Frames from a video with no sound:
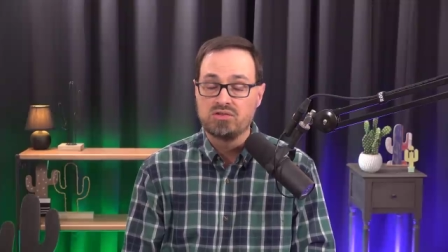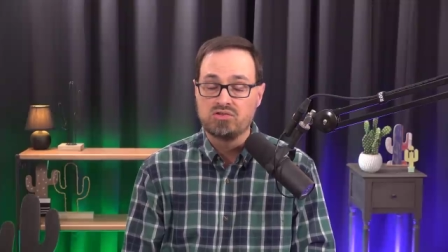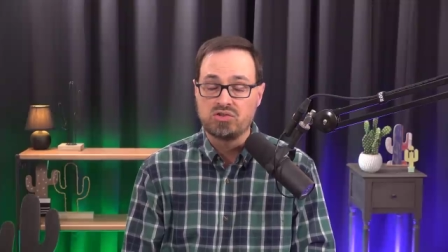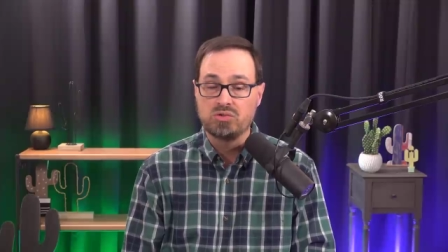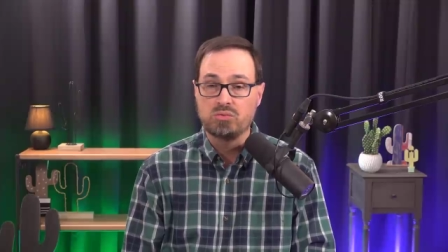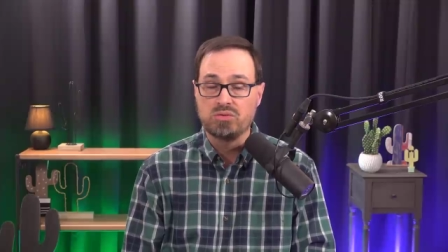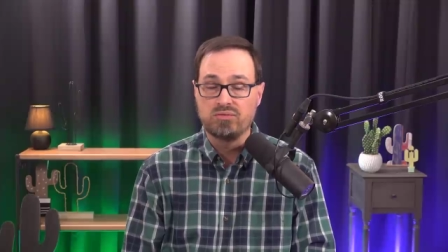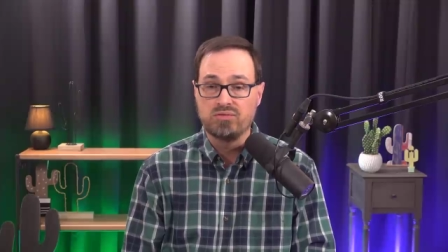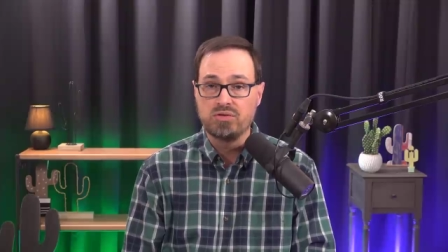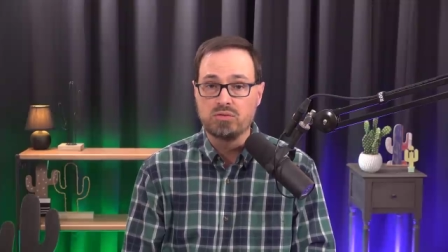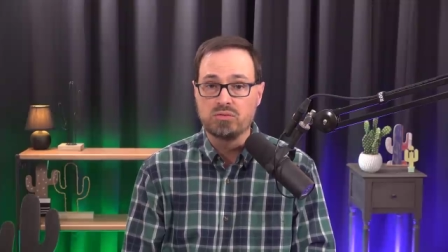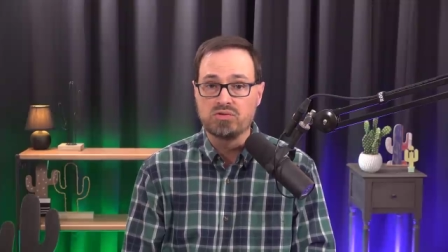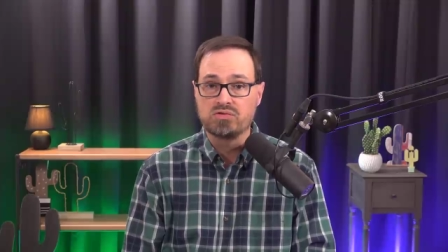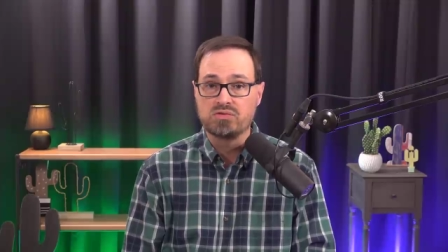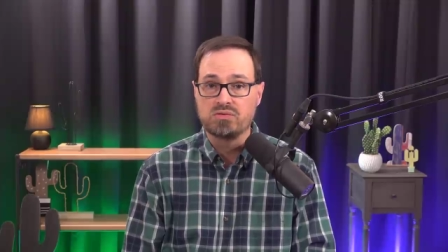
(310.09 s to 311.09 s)
She
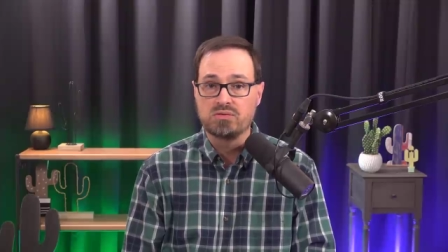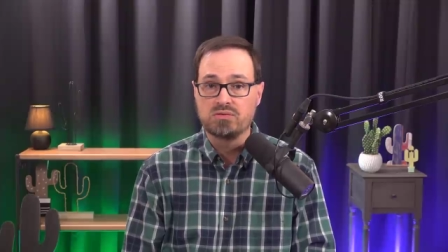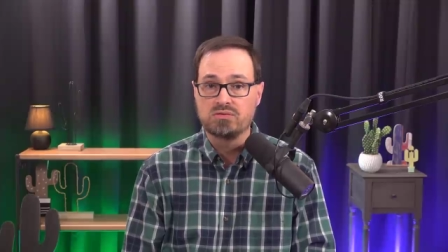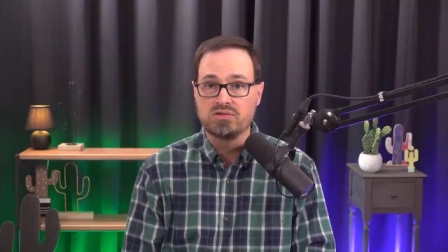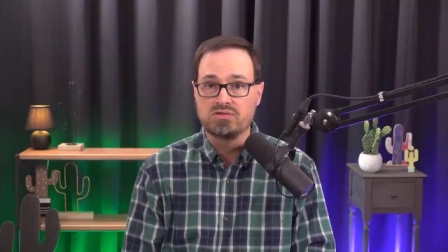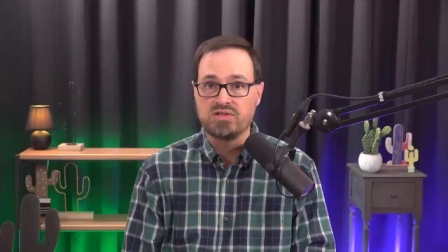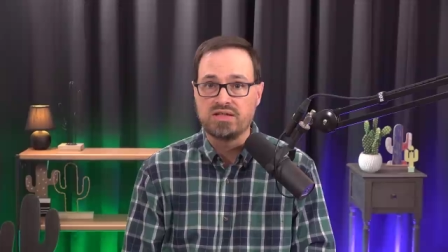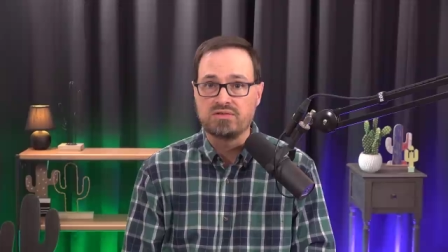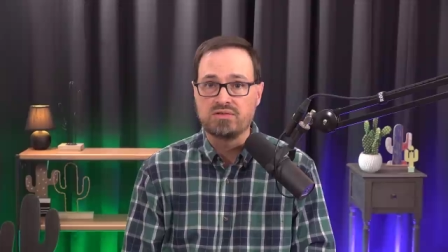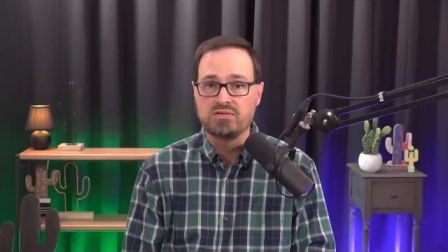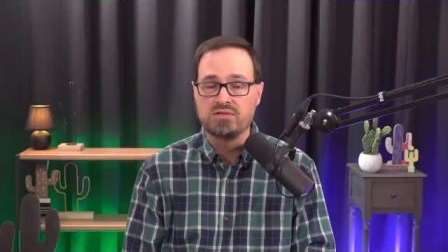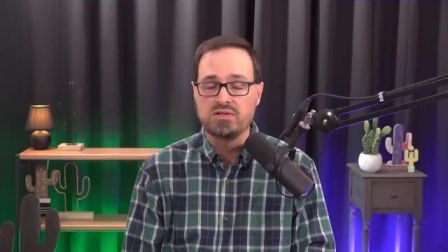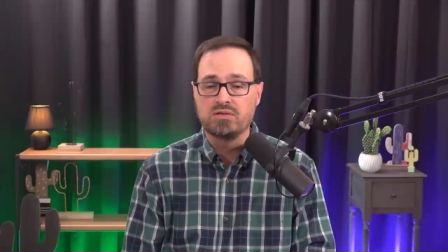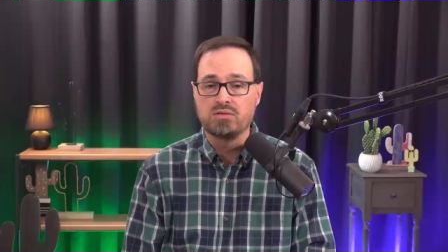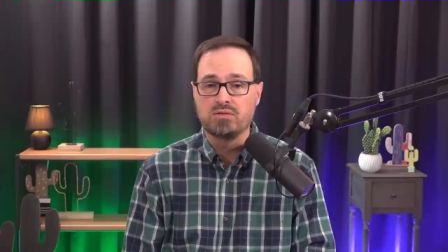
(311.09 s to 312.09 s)
refused to take the
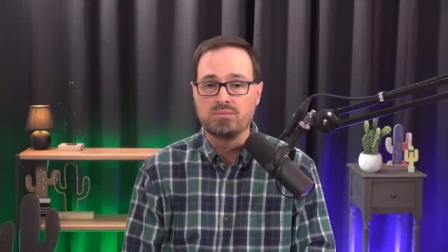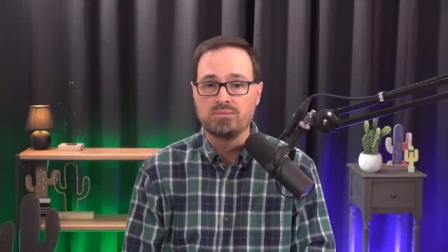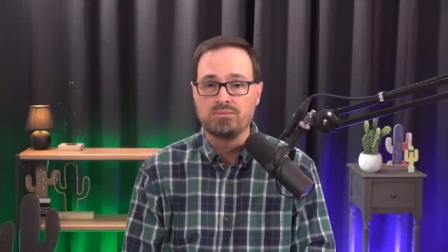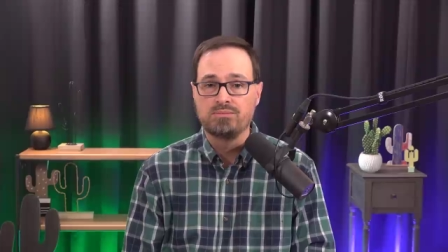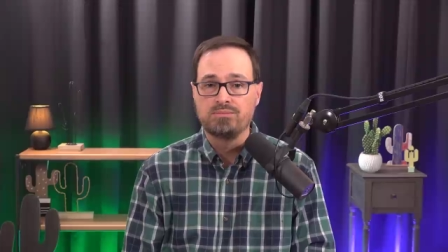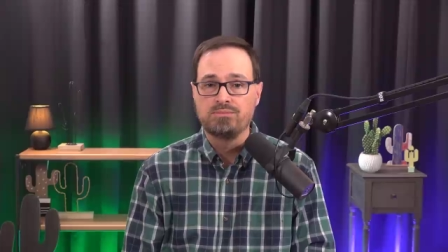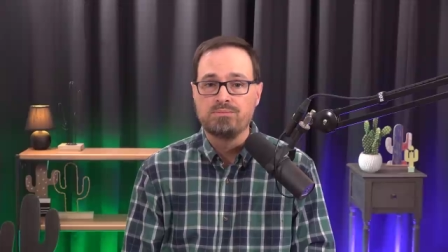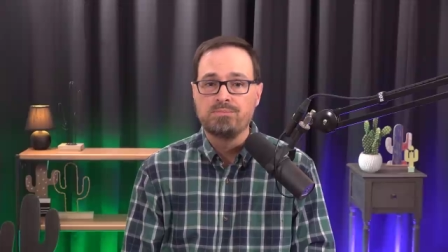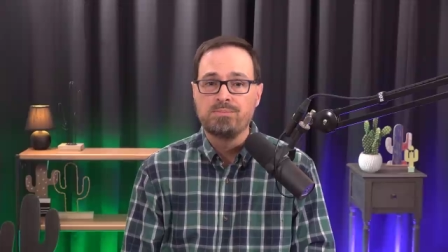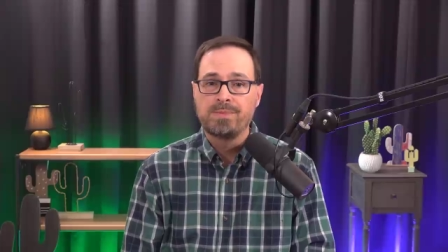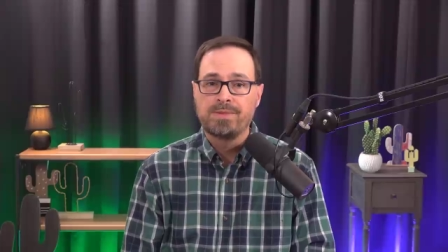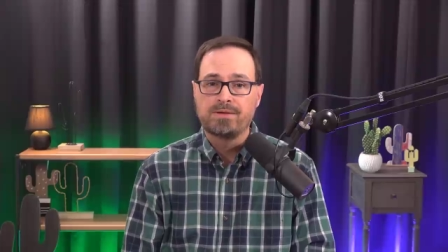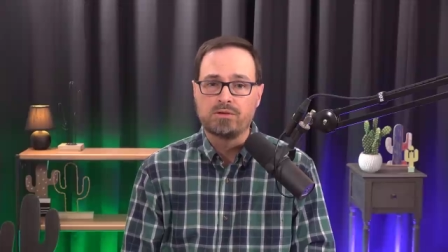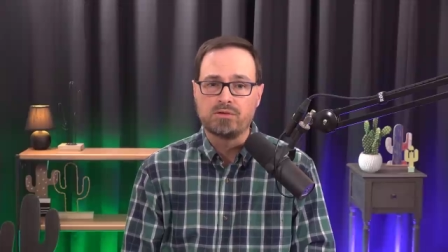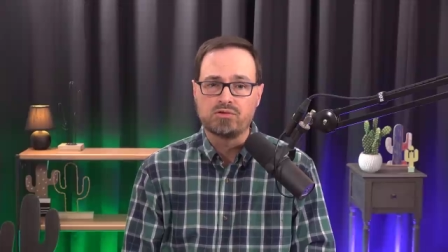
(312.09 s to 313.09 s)
deal.
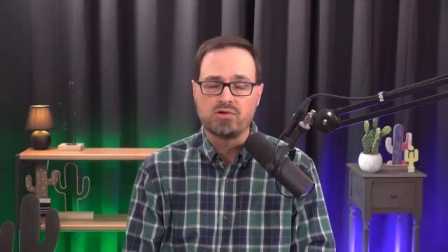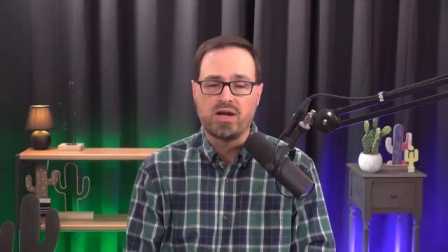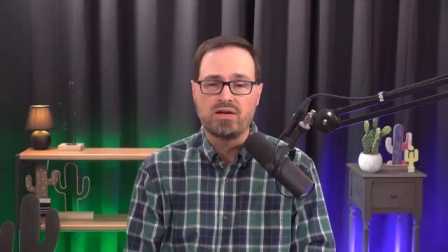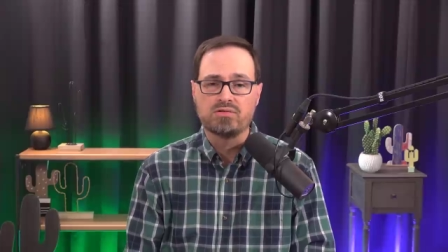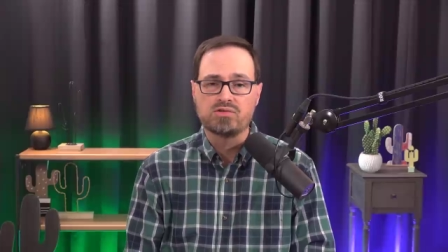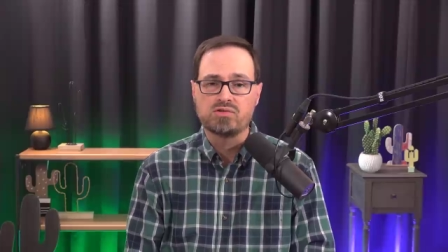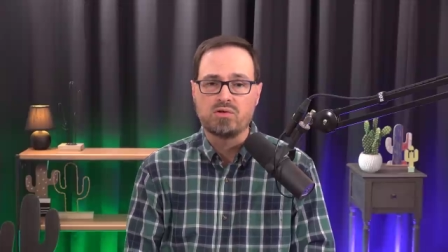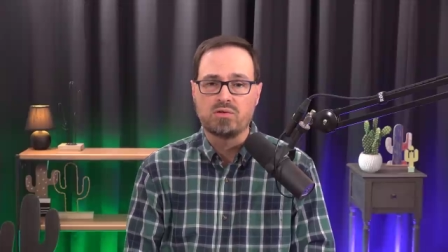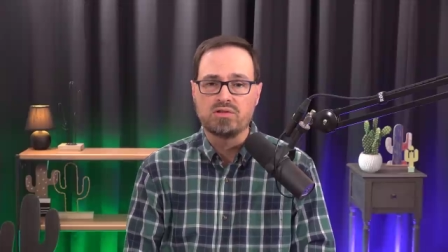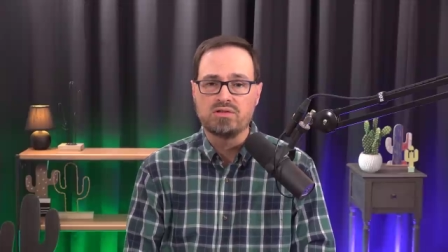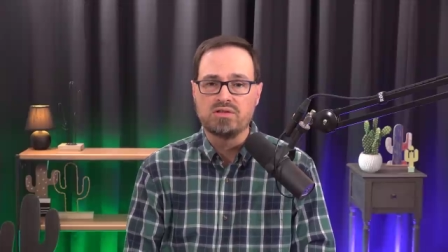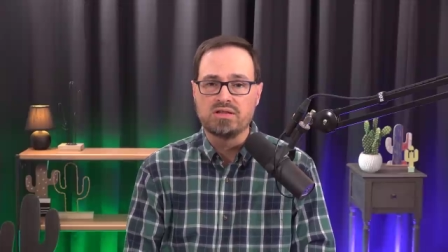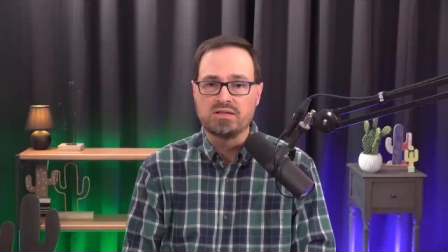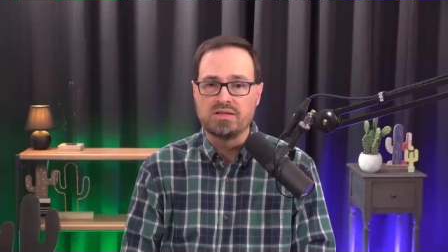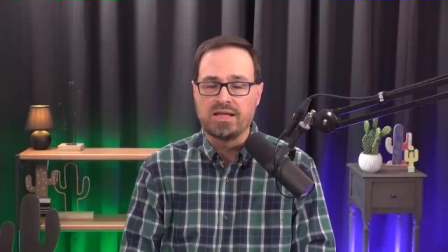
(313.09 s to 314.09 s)
Her trial
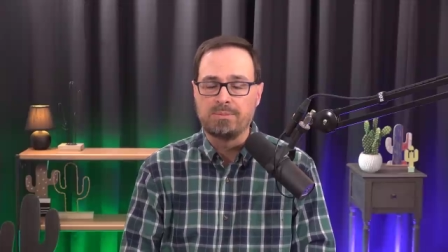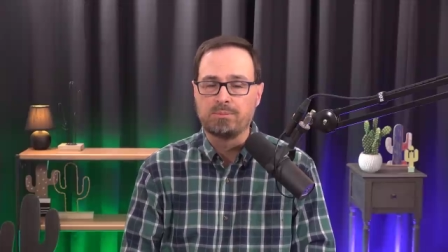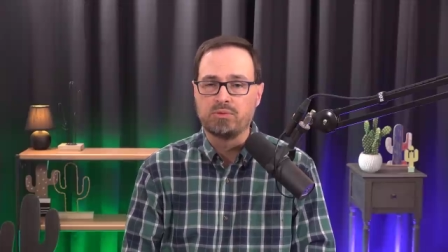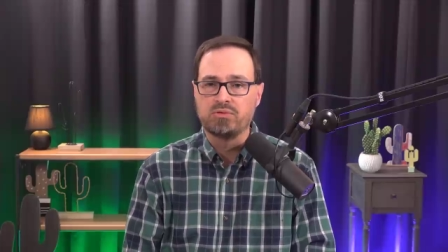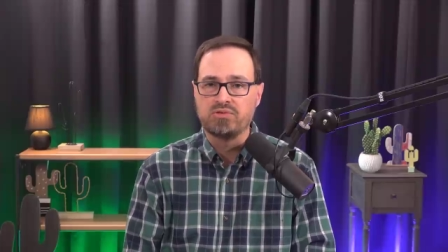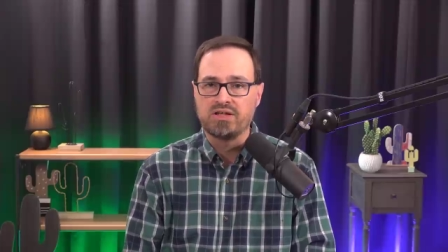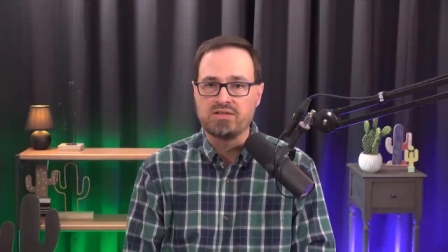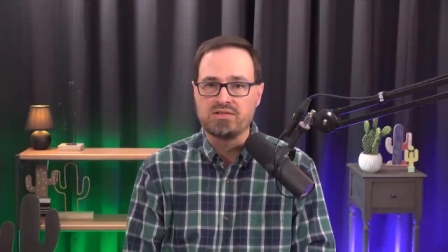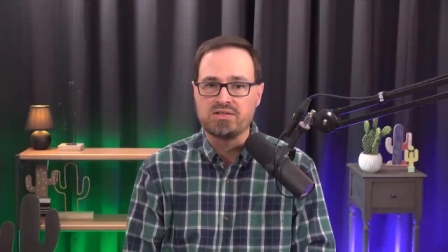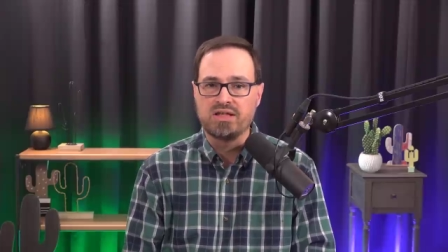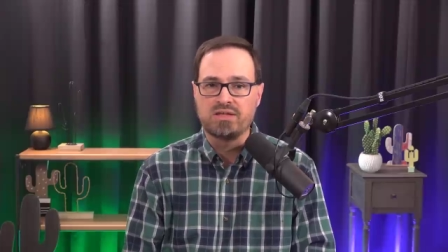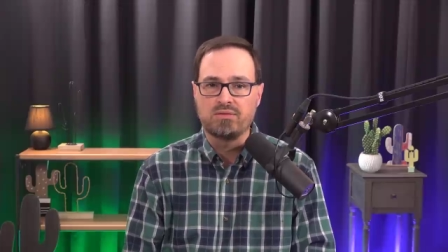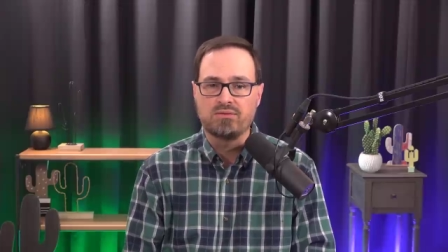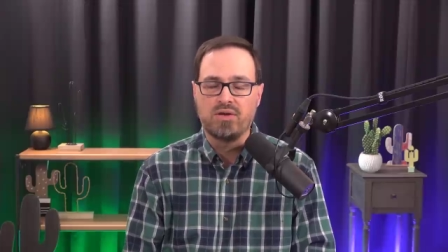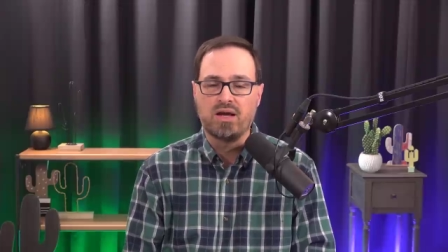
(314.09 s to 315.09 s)
started in April
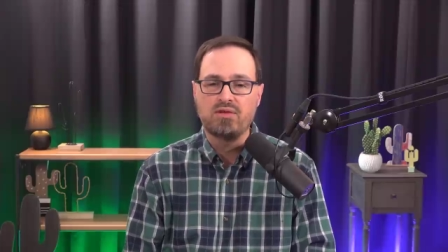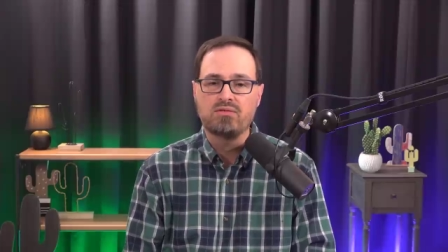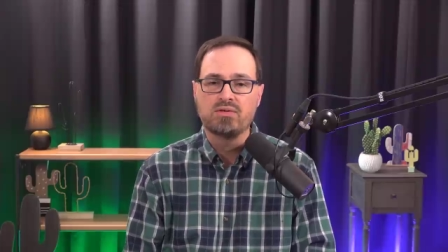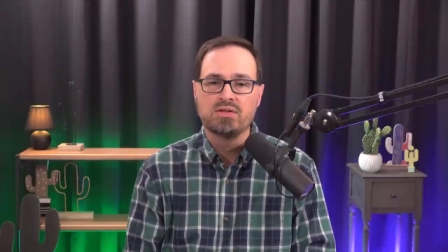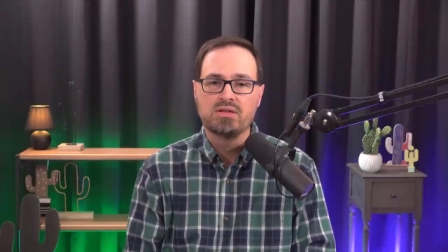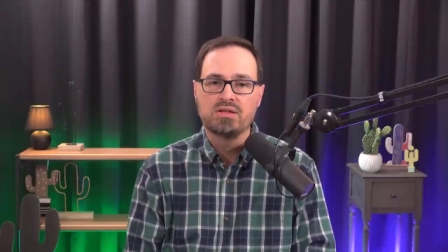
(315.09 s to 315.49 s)
1985.